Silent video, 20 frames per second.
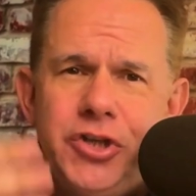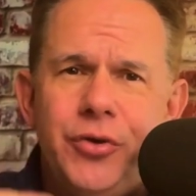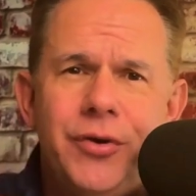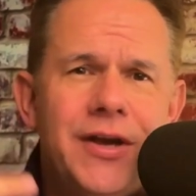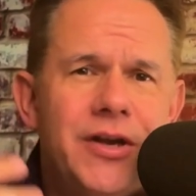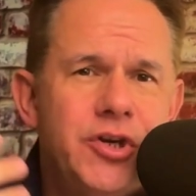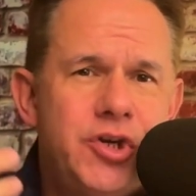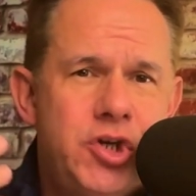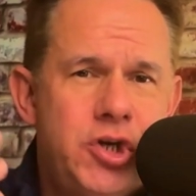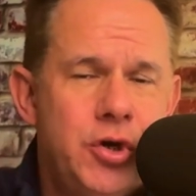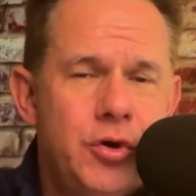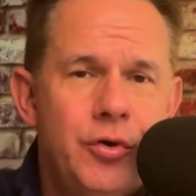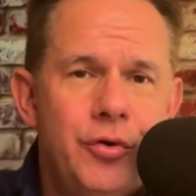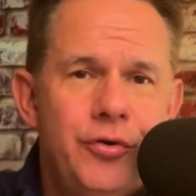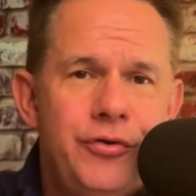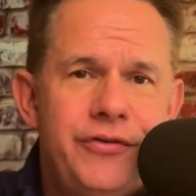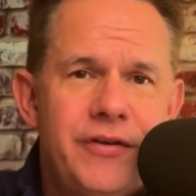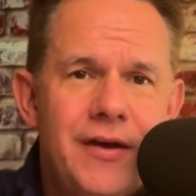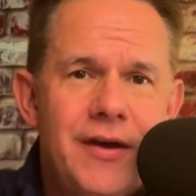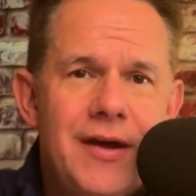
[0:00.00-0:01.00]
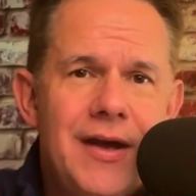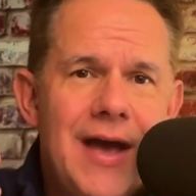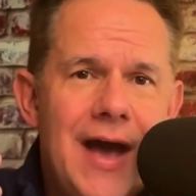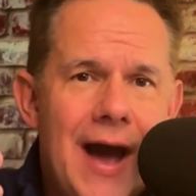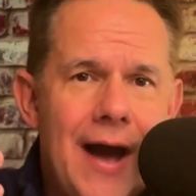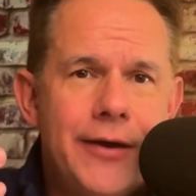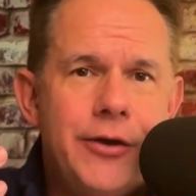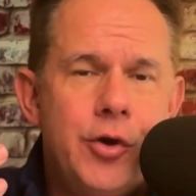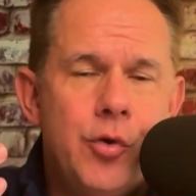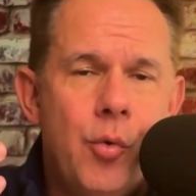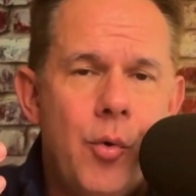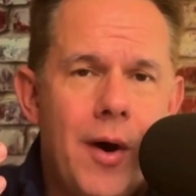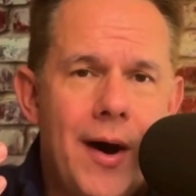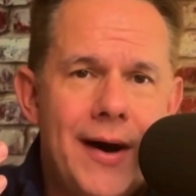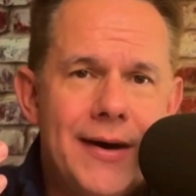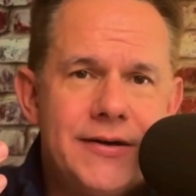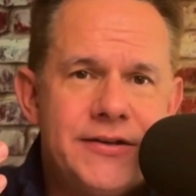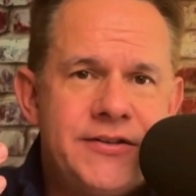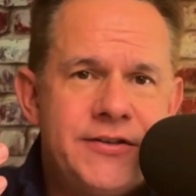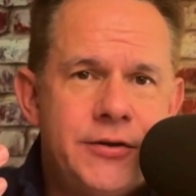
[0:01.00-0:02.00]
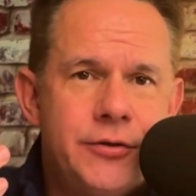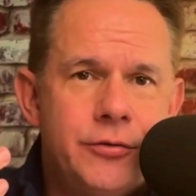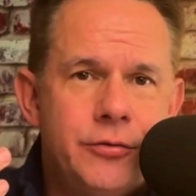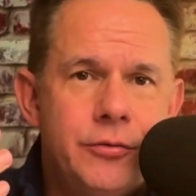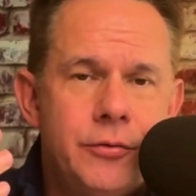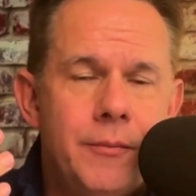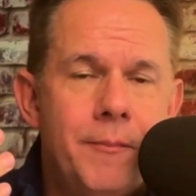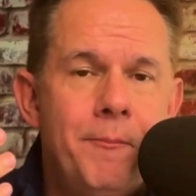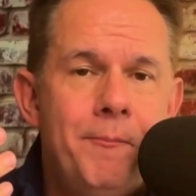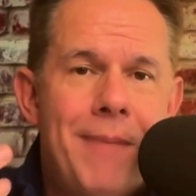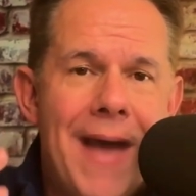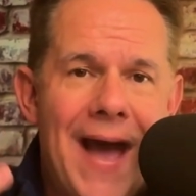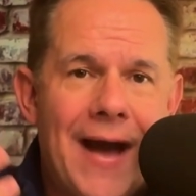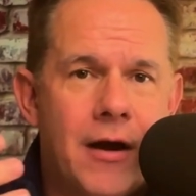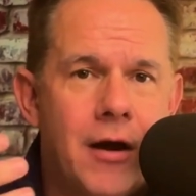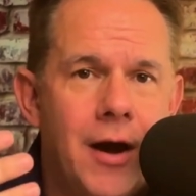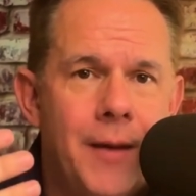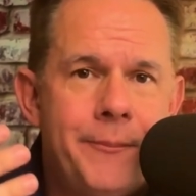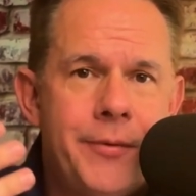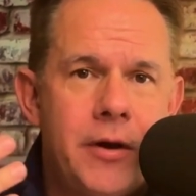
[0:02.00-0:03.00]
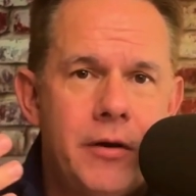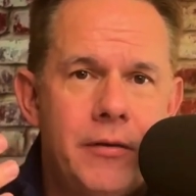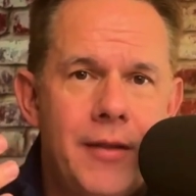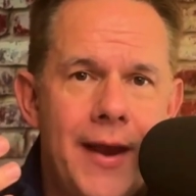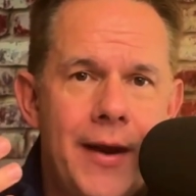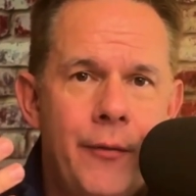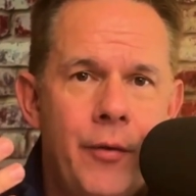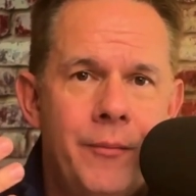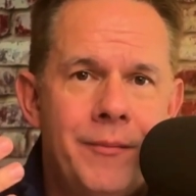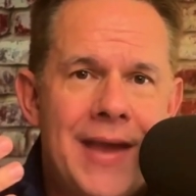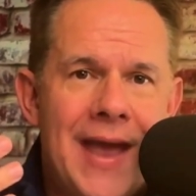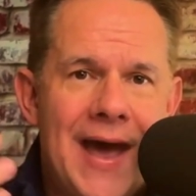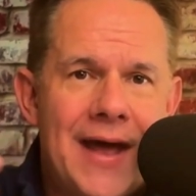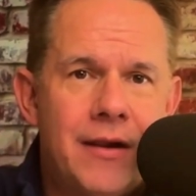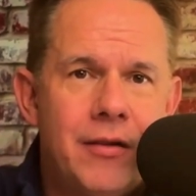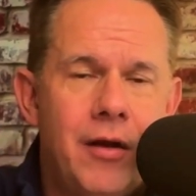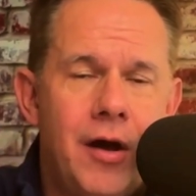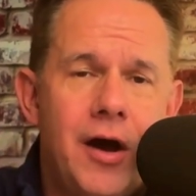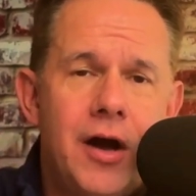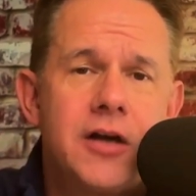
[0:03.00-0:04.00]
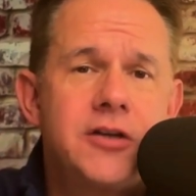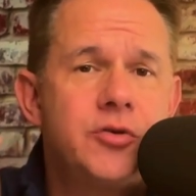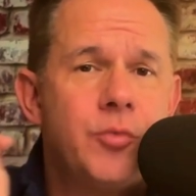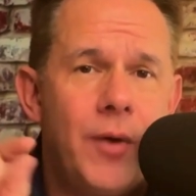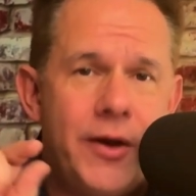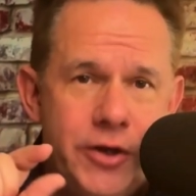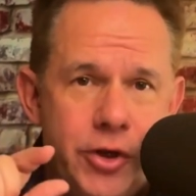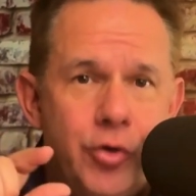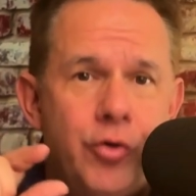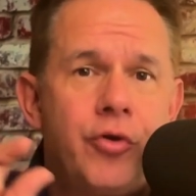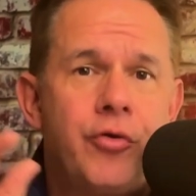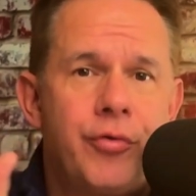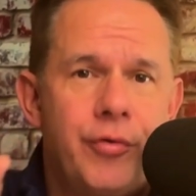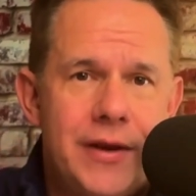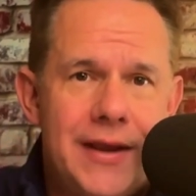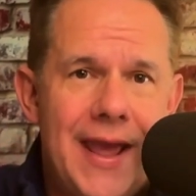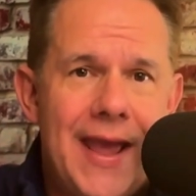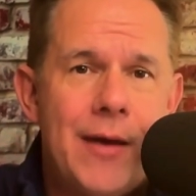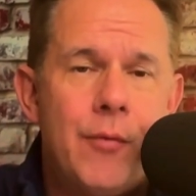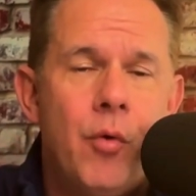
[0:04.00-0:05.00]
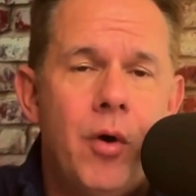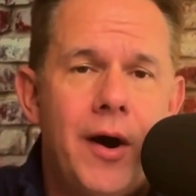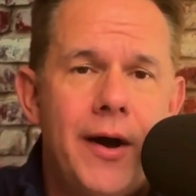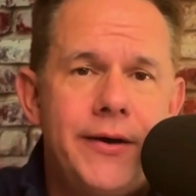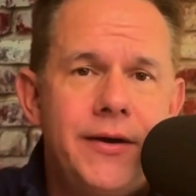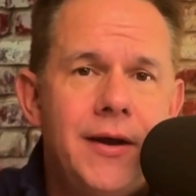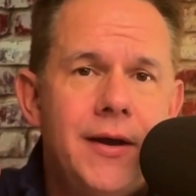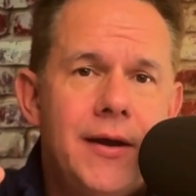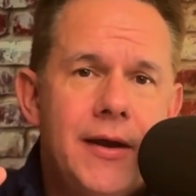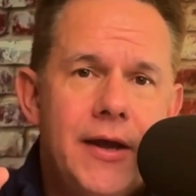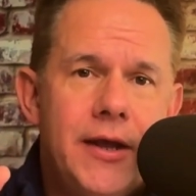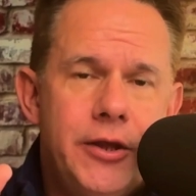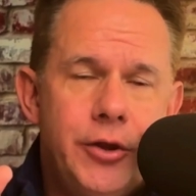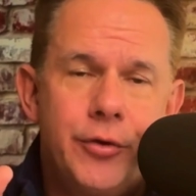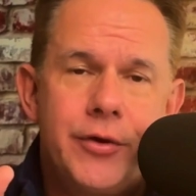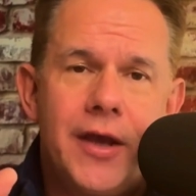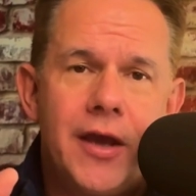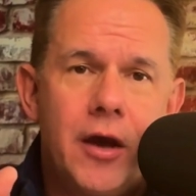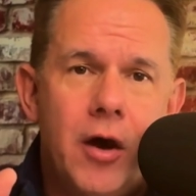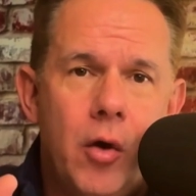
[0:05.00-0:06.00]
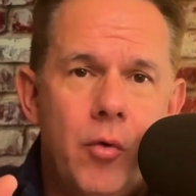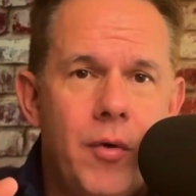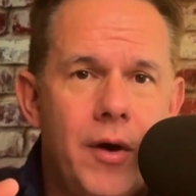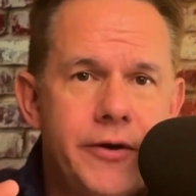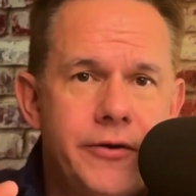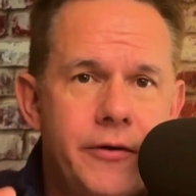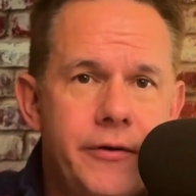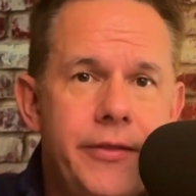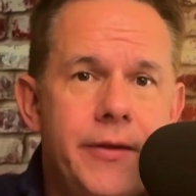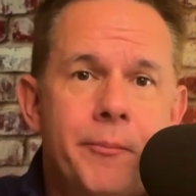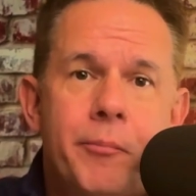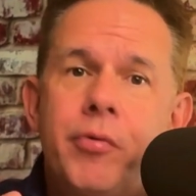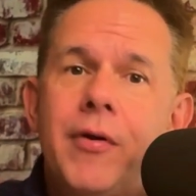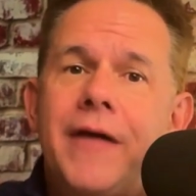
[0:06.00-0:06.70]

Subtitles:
You can choose how you want to back up your Lightroom catalogs when you create one. You can go under the